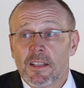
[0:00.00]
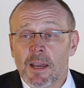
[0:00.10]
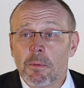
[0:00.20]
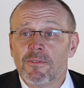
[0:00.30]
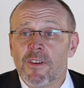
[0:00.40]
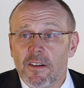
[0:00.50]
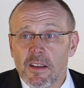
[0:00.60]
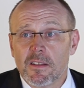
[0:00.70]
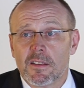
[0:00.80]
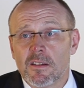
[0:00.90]
They were
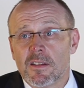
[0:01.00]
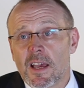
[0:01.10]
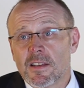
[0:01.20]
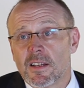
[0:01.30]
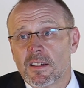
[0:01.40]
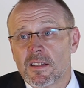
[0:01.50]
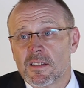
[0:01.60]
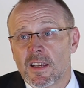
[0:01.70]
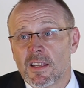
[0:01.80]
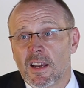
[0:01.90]
very enthusiastic to
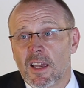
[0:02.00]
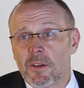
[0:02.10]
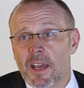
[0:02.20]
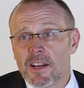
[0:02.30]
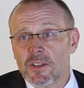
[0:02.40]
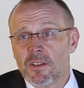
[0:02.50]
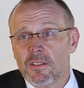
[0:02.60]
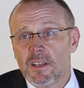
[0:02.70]
see the location,